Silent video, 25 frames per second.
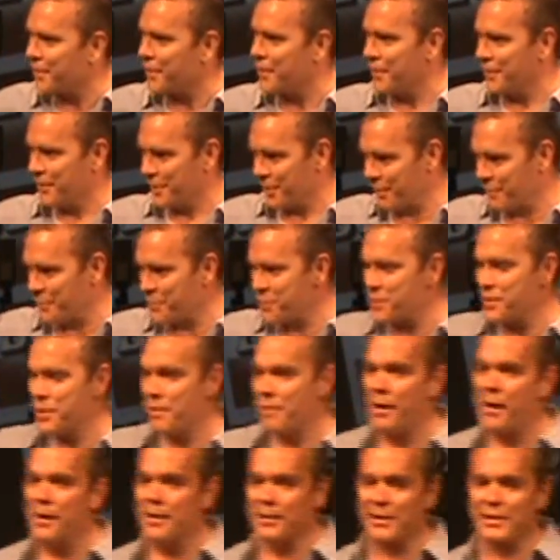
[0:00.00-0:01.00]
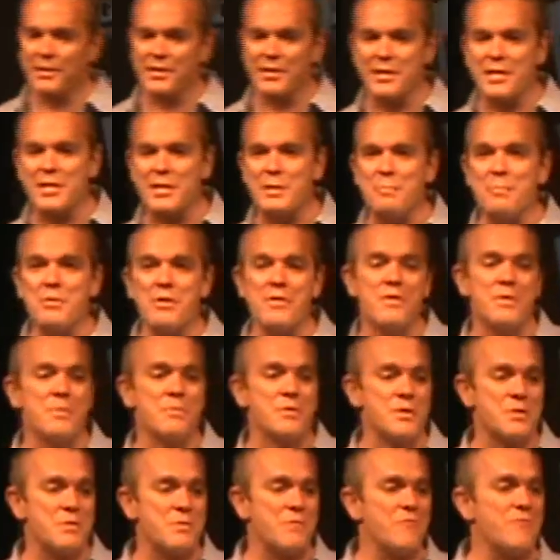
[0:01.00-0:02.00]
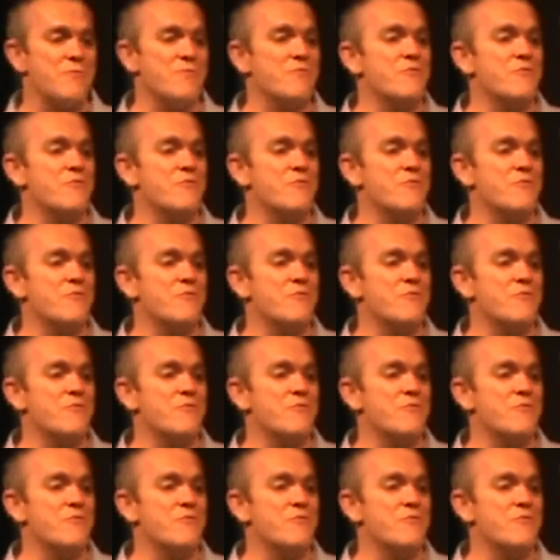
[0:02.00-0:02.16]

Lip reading: Are you looking for stuff? Because this movie was